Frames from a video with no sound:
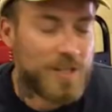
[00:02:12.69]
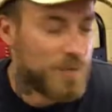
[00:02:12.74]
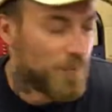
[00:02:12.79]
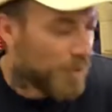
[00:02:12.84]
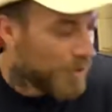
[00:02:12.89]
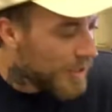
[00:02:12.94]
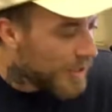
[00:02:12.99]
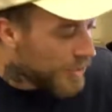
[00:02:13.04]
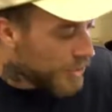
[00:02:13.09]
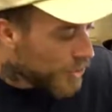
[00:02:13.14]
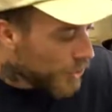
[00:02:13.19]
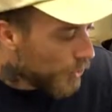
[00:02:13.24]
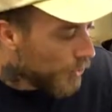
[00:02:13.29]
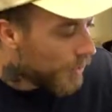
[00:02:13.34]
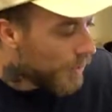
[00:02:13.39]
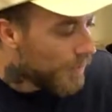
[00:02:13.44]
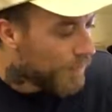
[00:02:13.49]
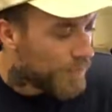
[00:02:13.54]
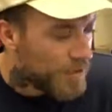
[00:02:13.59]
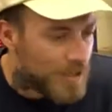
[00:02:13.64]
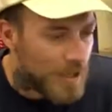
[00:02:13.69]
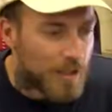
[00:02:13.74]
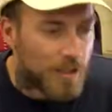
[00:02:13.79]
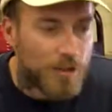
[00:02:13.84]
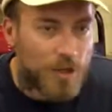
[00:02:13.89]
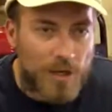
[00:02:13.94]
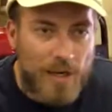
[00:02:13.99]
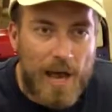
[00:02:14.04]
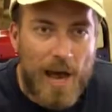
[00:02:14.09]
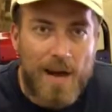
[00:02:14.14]
It's pretty intuitive. You take a
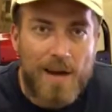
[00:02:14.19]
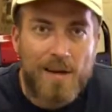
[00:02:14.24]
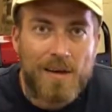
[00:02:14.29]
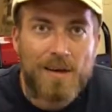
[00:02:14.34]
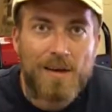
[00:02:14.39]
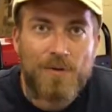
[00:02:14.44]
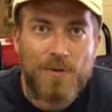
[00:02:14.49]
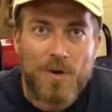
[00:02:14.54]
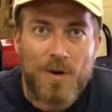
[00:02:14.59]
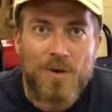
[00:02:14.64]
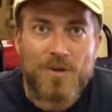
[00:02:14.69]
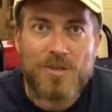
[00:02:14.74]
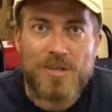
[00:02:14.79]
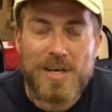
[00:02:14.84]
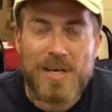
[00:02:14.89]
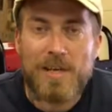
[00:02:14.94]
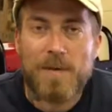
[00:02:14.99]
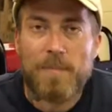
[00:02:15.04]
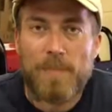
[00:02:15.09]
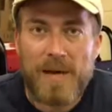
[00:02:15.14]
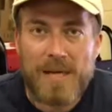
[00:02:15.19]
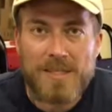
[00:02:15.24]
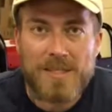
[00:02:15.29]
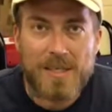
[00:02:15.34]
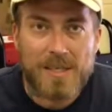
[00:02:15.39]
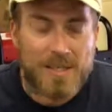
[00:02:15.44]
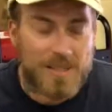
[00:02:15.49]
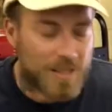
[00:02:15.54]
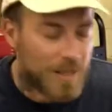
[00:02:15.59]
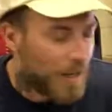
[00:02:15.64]
look at it, and if you understand the
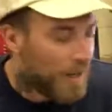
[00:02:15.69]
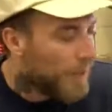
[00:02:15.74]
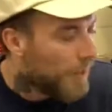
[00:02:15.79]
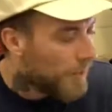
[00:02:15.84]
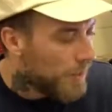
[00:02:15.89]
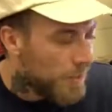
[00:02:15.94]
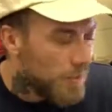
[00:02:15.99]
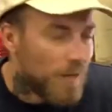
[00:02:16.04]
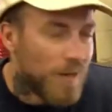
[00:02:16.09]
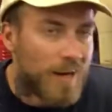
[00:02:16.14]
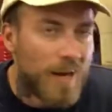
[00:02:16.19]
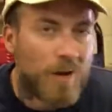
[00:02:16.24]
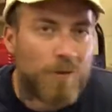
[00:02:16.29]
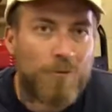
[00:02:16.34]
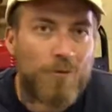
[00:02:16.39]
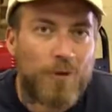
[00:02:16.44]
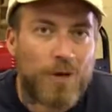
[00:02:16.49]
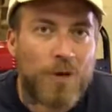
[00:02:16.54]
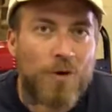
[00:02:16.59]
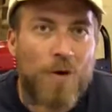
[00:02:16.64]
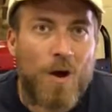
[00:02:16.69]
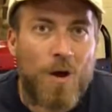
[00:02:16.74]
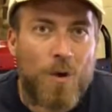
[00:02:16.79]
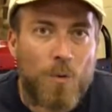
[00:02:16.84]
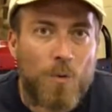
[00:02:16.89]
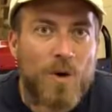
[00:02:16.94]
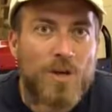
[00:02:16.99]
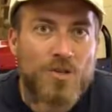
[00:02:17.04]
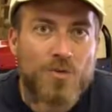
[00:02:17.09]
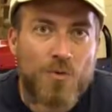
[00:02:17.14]
basics, you can kind of figure
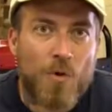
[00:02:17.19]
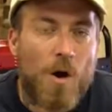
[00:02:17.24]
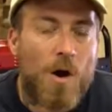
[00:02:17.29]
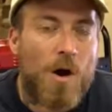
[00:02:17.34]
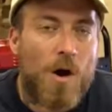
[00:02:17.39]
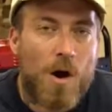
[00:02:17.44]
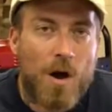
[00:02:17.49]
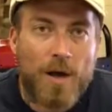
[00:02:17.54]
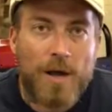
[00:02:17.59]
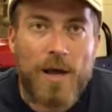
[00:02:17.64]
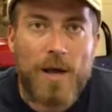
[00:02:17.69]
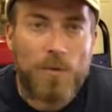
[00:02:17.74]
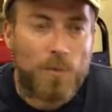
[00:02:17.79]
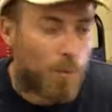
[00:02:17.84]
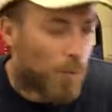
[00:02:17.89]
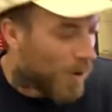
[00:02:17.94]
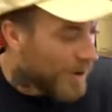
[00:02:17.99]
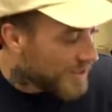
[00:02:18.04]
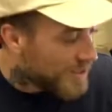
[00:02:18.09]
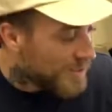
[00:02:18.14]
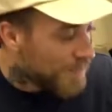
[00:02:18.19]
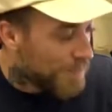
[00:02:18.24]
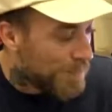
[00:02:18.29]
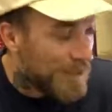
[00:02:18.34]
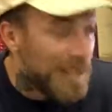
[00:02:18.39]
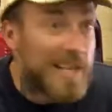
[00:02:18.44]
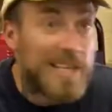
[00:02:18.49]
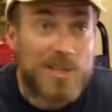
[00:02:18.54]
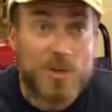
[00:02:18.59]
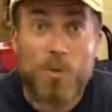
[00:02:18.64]
out what's wrong and what's
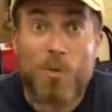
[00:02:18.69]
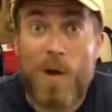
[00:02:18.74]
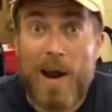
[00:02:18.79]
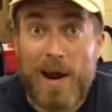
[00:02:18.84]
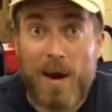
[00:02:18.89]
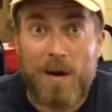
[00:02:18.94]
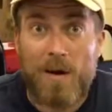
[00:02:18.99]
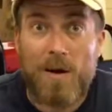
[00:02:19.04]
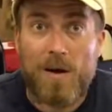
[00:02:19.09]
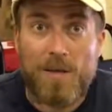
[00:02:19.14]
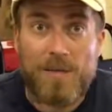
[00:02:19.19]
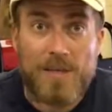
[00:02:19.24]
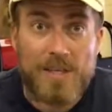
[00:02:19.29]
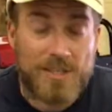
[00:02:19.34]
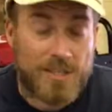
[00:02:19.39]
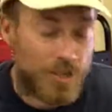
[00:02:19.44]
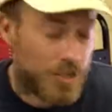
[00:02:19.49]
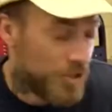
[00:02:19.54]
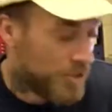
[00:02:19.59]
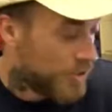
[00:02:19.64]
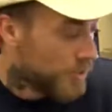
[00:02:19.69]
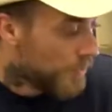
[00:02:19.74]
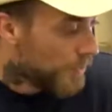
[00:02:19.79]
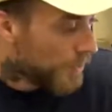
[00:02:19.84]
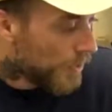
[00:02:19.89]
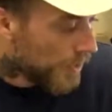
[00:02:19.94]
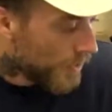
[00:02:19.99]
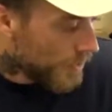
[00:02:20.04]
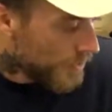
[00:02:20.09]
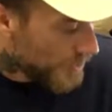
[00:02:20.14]
placed where on these engines
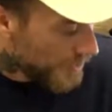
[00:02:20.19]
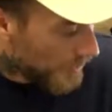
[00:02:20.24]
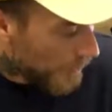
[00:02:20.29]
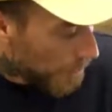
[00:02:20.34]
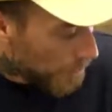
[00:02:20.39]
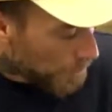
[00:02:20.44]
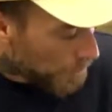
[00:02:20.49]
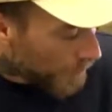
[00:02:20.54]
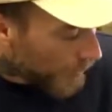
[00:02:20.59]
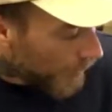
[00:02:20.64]
when you're using them.